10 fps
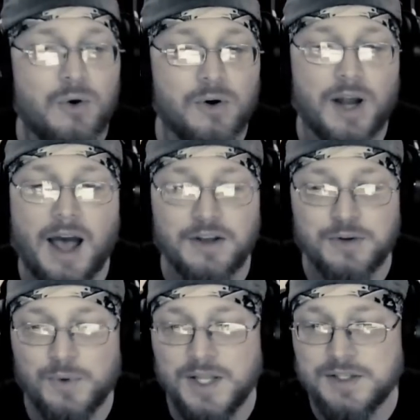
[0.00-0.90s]
or how
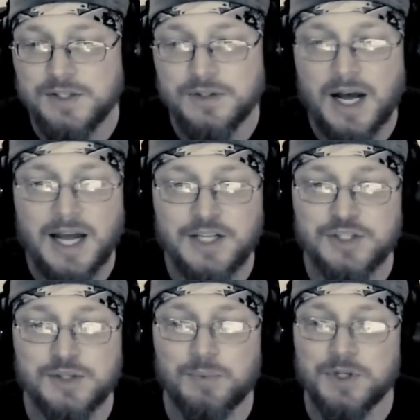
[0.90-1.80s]
you want to. I
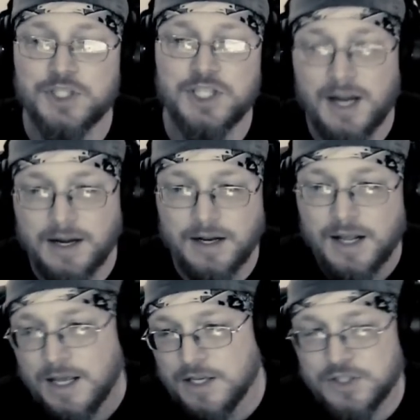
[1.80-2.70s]
just appreciate it.
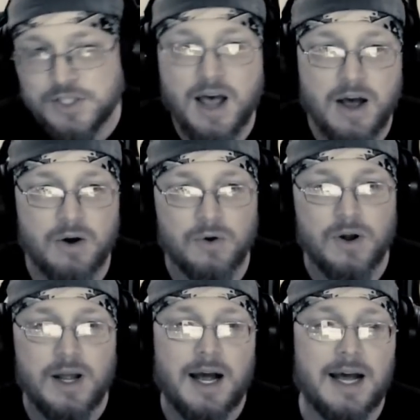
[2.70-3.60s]
So,
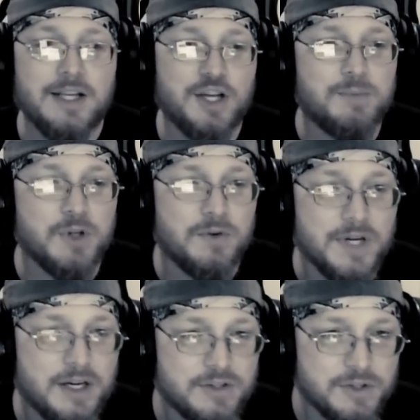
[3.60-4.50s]
I jumped over
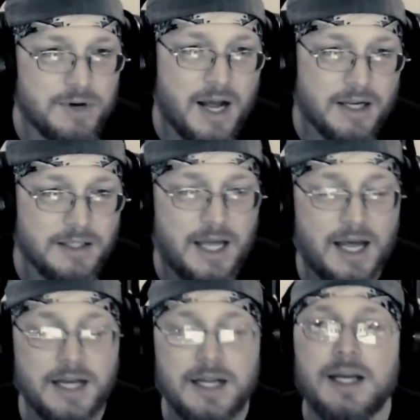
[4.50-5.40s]
here to
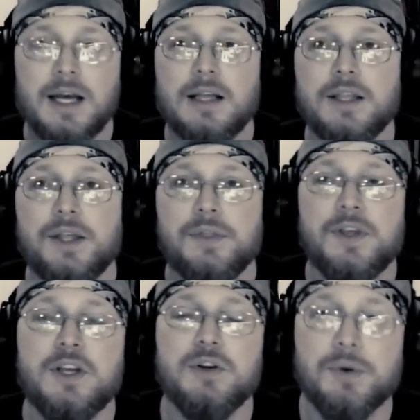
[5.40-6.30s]
rockAlot.
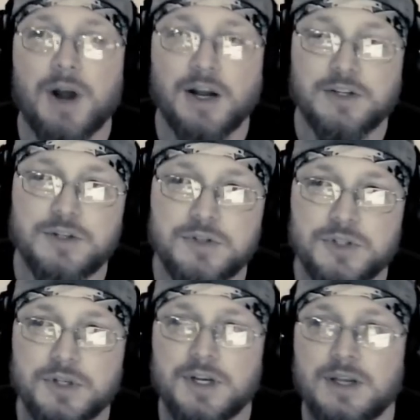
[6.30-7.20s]
The UNIRock 2
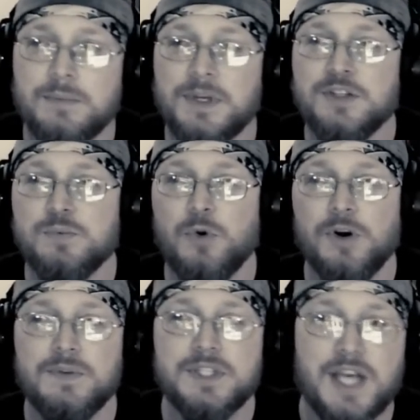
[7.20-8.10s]
stream is more
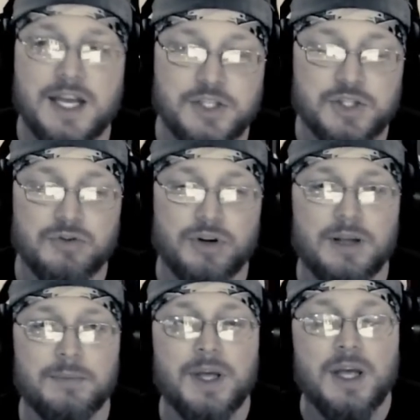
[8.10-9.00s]
of a test
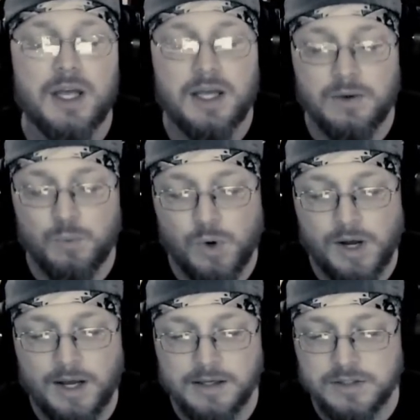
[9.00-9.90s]
stream. It
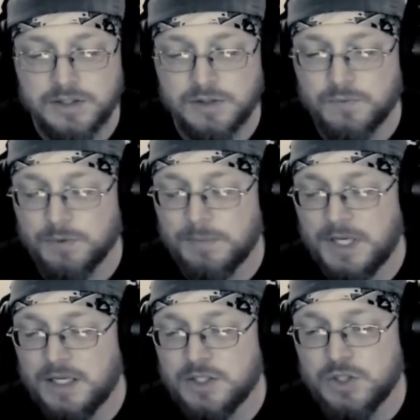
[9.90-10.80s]
was for
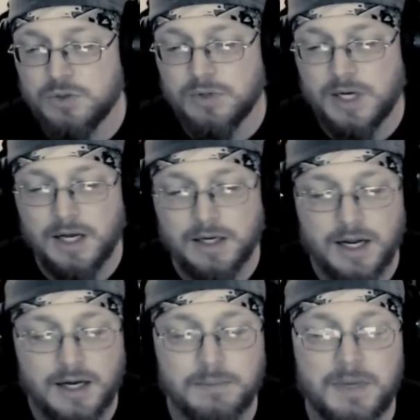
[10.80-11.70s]
me to
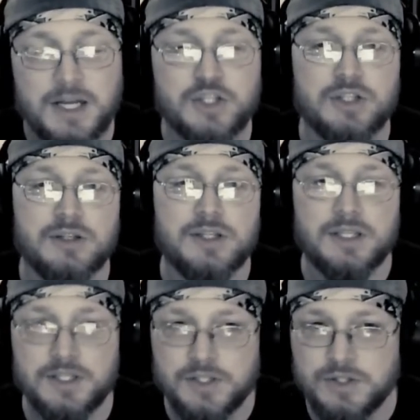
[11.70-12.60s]
kind of make sure that
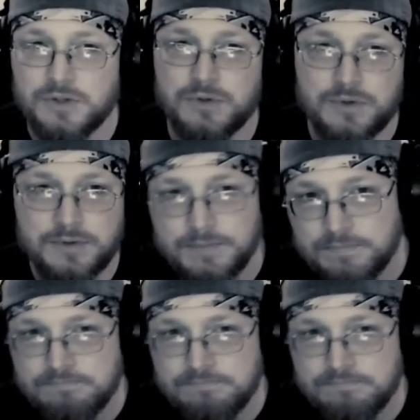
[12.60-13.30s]
this new,